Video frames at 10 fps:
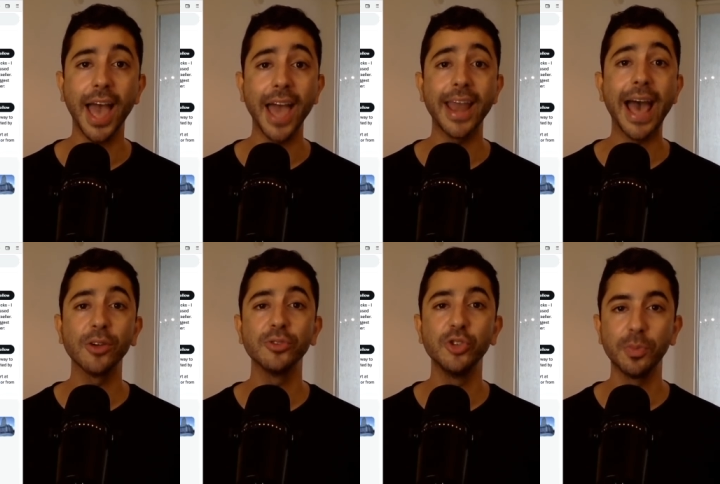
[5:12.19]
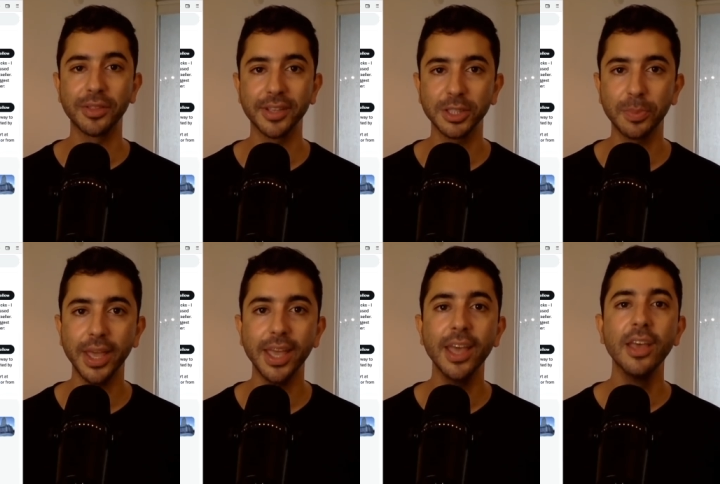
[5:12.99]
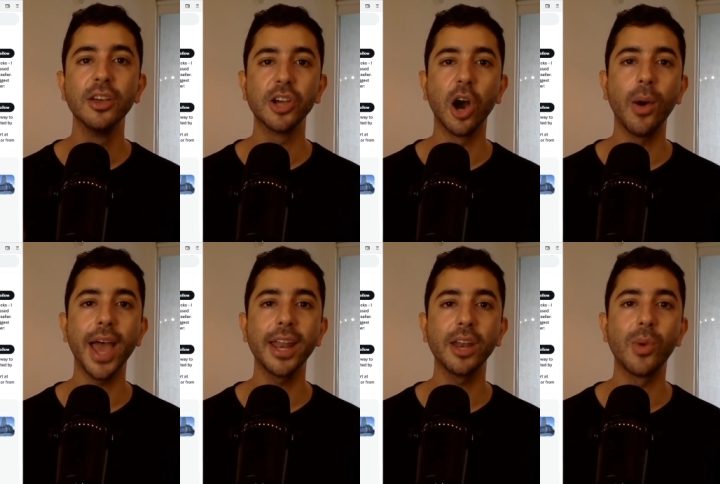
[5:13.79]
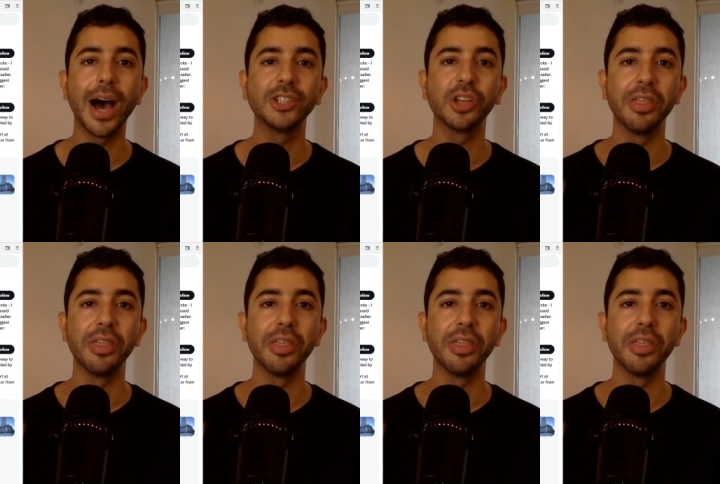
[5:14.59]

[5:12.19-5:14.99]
and how to participate, go ahead and watch